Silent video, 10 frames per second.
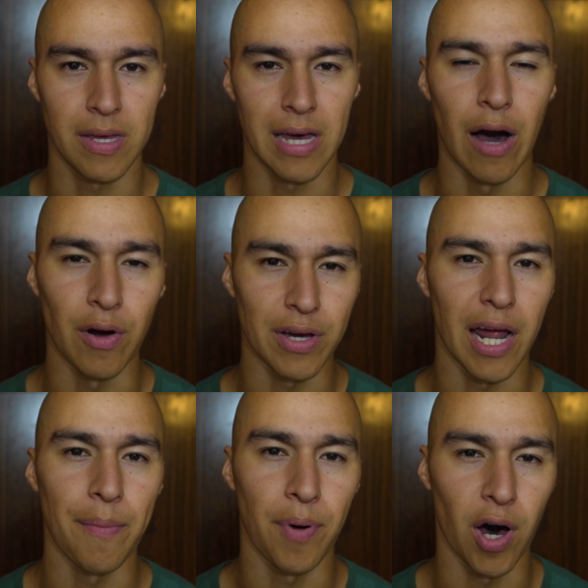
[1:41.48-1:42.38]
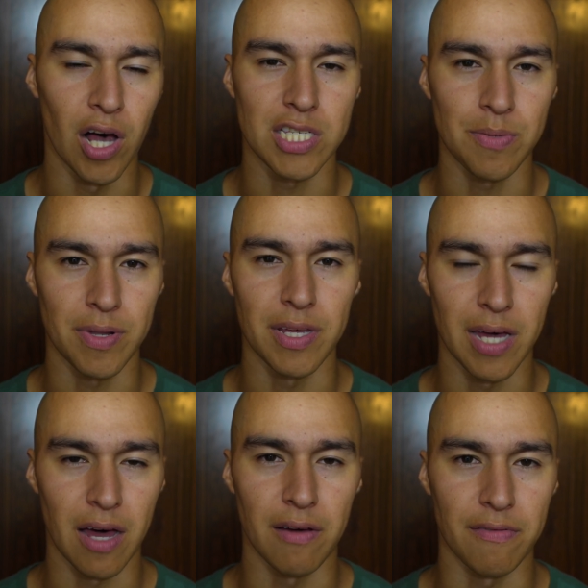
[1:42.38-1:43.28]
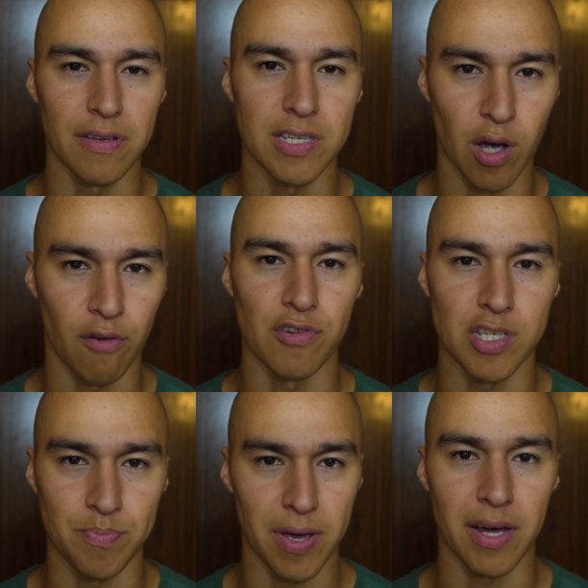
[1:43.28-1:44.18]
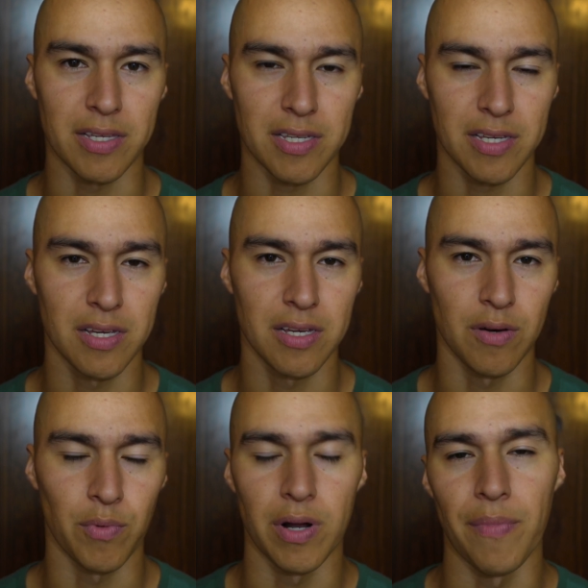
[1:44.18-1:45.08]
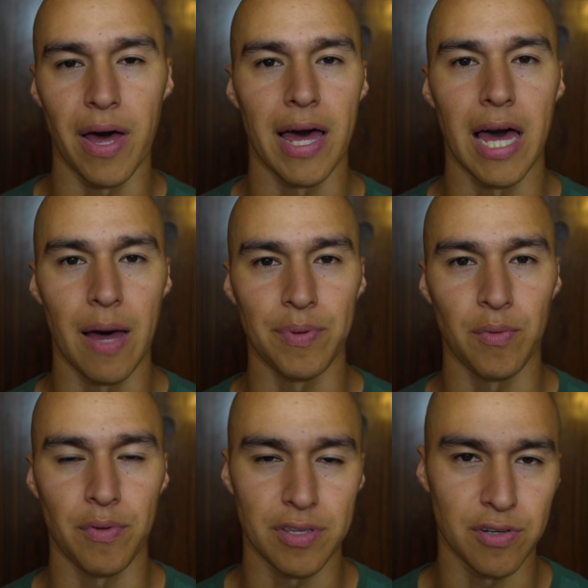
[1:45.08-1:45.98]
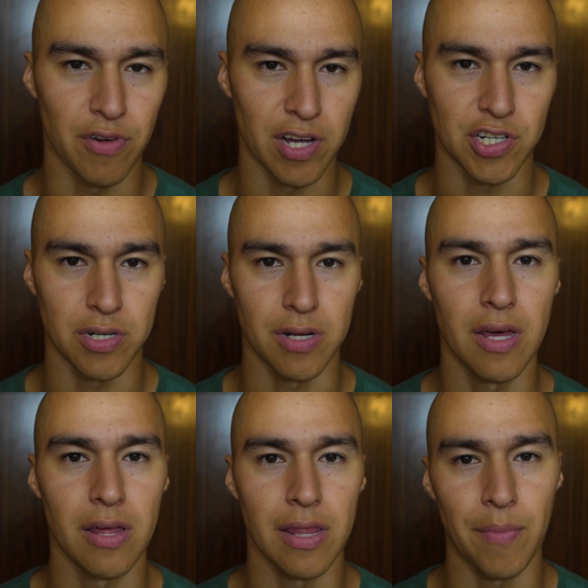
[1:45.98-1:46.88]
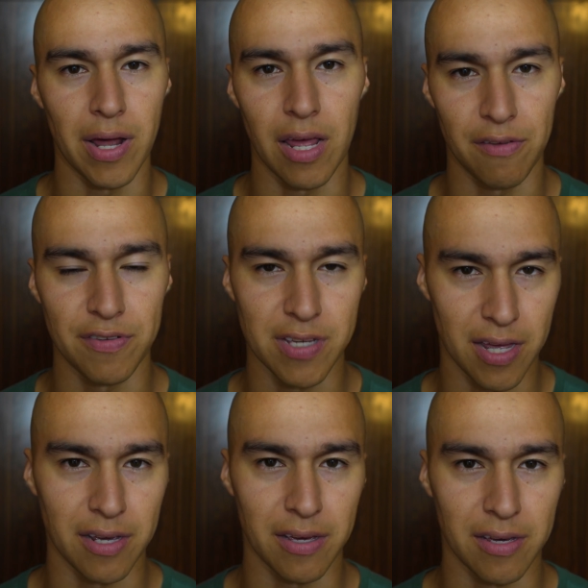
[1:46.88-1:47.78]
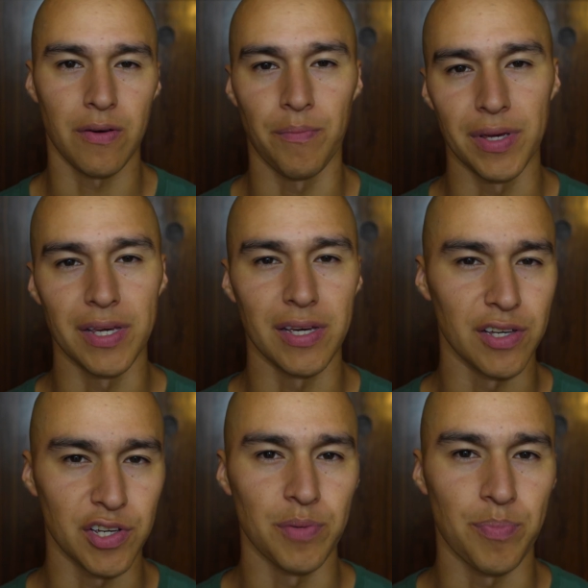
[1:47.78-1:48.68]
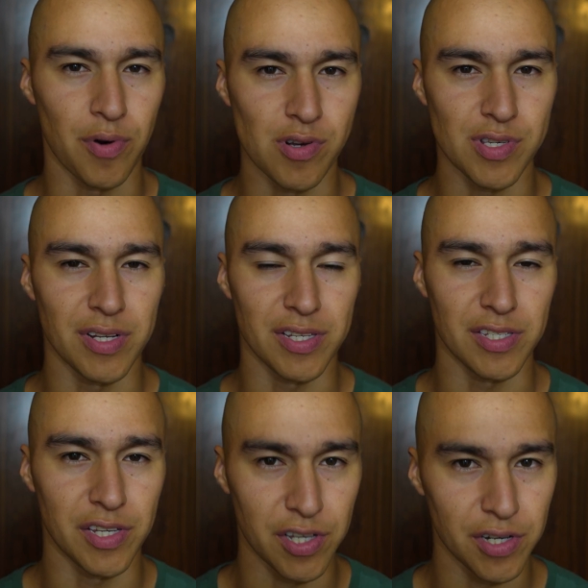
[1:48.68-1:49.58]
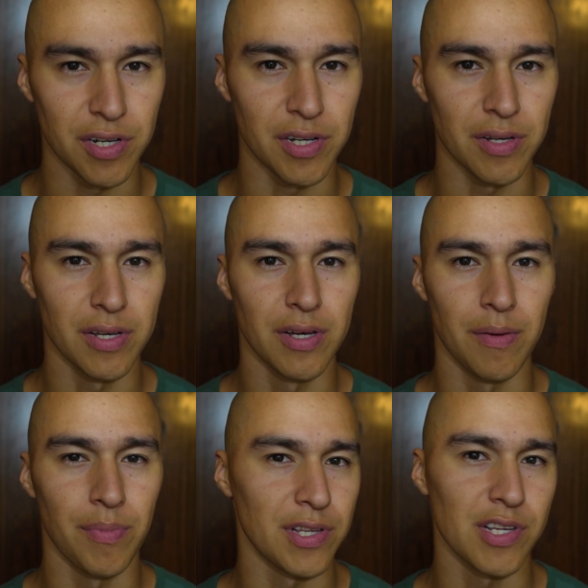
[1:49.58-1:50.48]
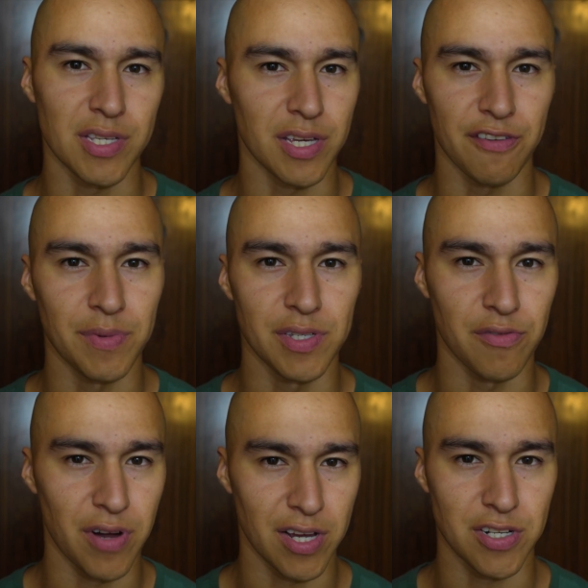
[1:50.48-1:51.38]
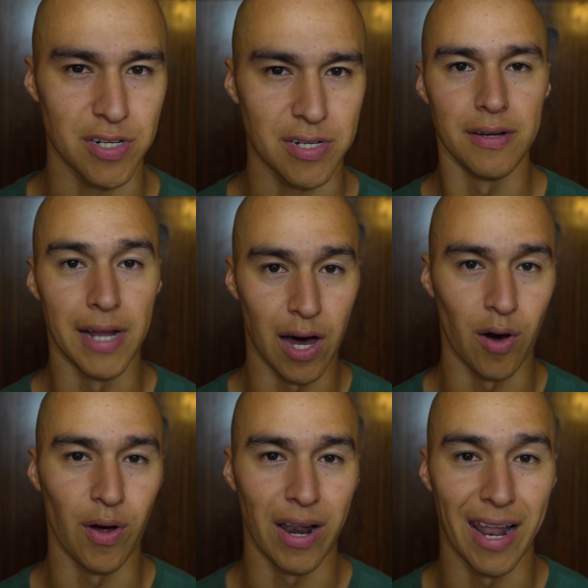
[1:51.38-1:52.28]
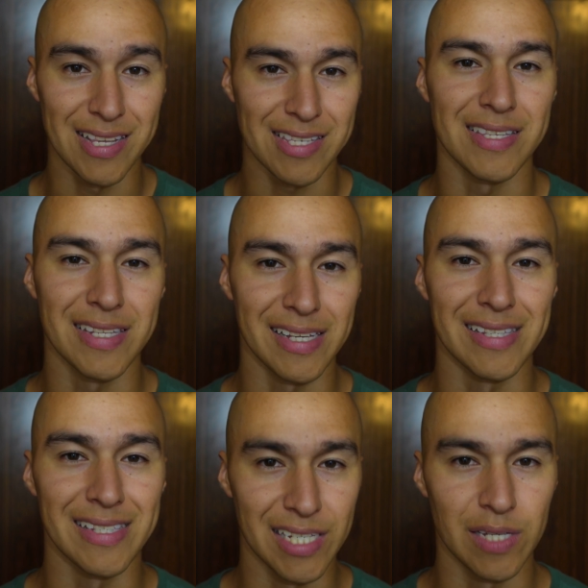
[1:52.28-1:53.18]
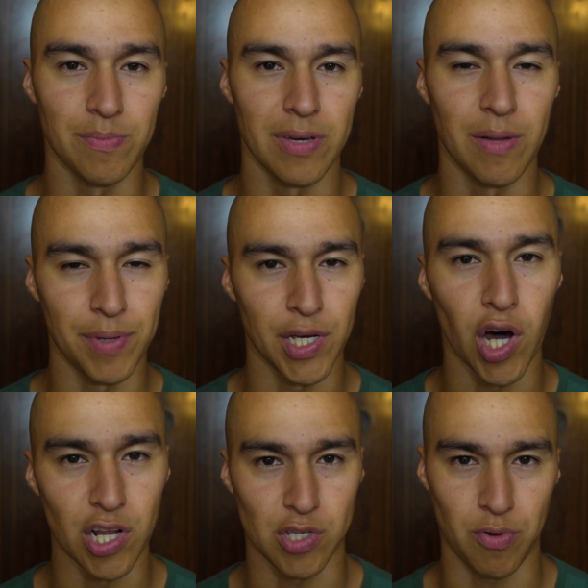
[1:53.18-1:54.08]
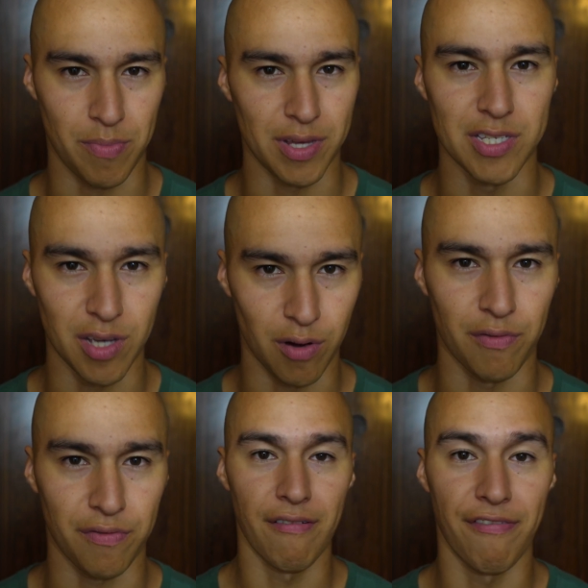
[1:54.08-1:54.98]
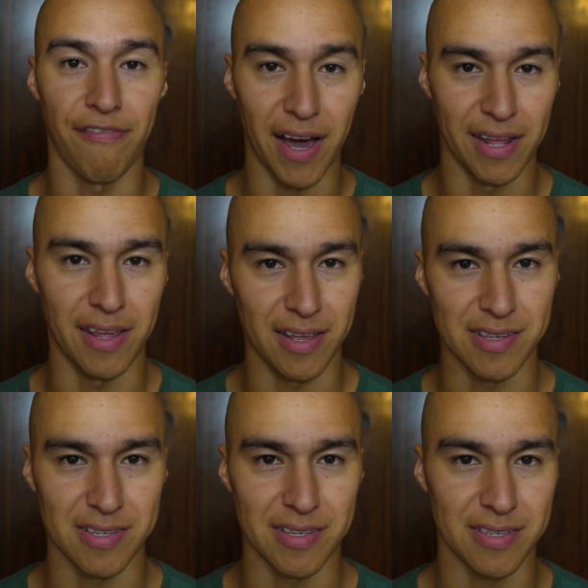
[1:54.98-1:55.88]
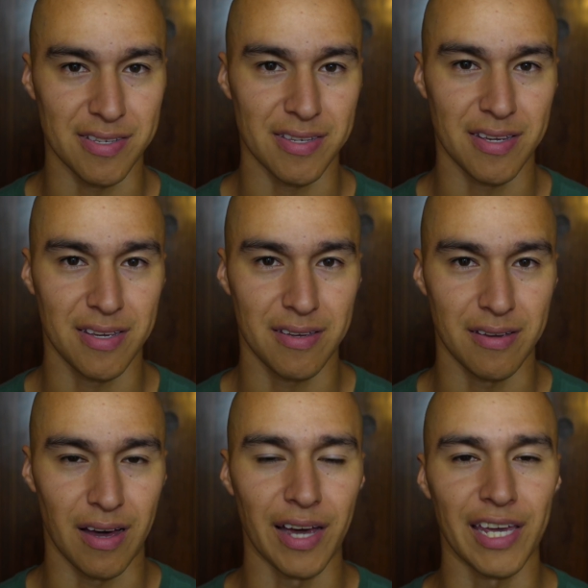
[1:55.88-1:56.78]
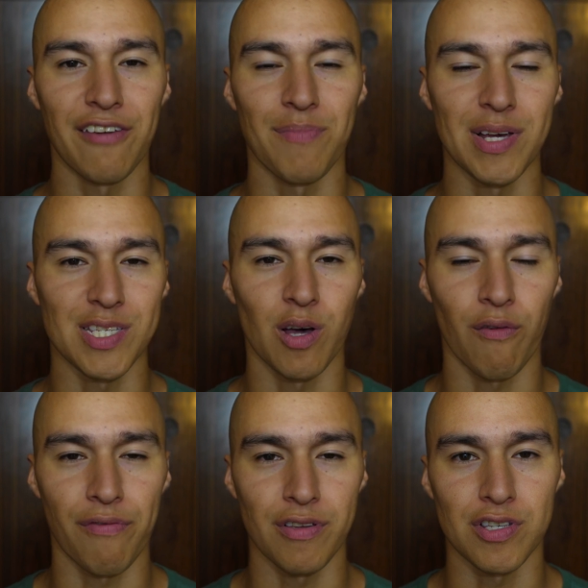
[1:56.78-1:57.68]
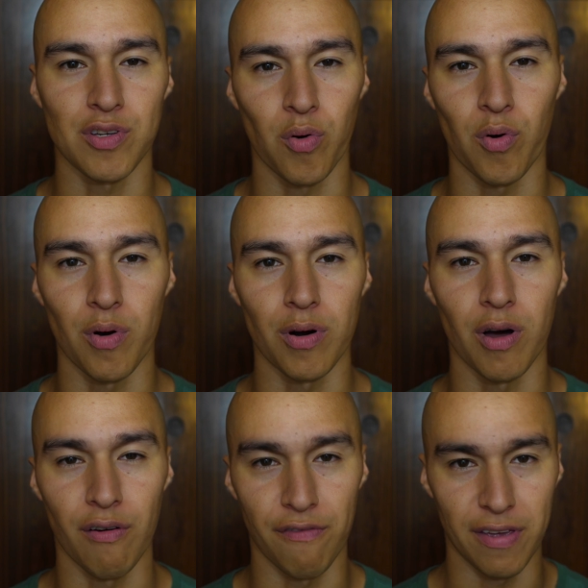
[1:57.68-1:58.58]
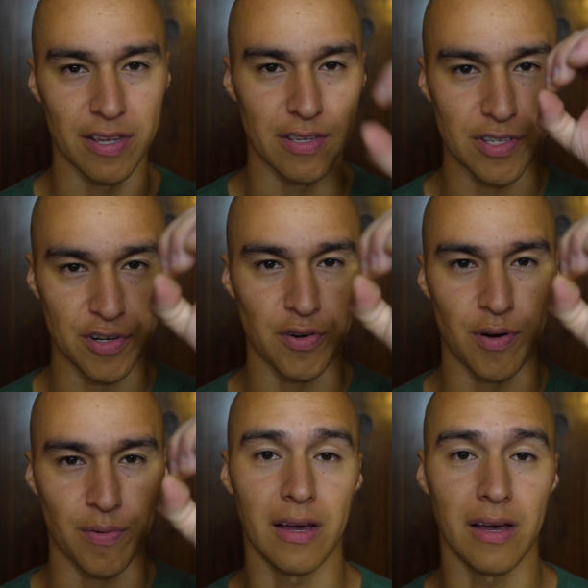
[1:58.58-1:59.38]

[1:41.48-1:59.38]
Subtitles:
How could I possibly have self-respect when I'm not happy with the direction that my life is heading? Being a good person is good, but it doesn't give me direction. Now, let's dig deep and be honest with myself. Finances. I gave myself the score of a 0.